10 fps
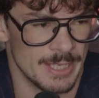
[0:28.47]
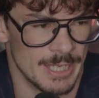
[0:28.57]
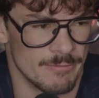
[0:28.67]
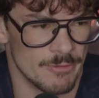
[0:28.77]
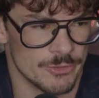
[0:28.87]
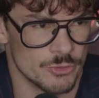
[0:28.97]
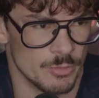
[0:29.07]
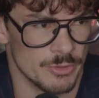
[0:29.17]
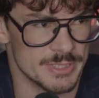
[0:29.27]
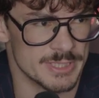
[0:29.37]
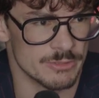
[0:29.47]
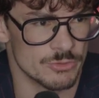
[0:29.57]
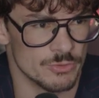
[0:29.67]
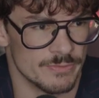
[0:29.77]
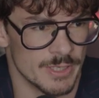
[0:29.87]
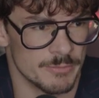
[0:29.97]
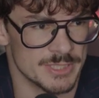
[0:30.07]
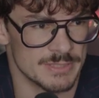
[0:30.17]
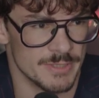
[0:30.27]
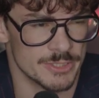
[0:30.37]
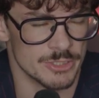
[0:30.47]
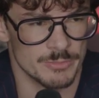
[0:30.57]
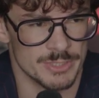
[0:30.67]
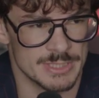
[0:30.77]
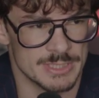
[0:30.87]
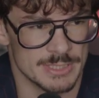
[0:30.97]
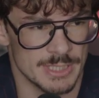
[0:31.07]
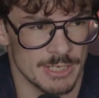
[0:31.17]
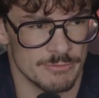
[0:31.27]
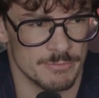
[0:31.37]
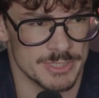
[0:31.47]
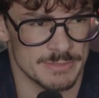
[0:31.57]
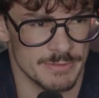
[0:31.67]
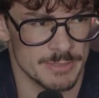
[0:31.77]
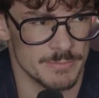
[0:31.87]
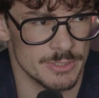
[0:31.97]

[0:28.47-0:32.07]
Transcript: have a trouble is here to find motivation, but this kind of motivate me.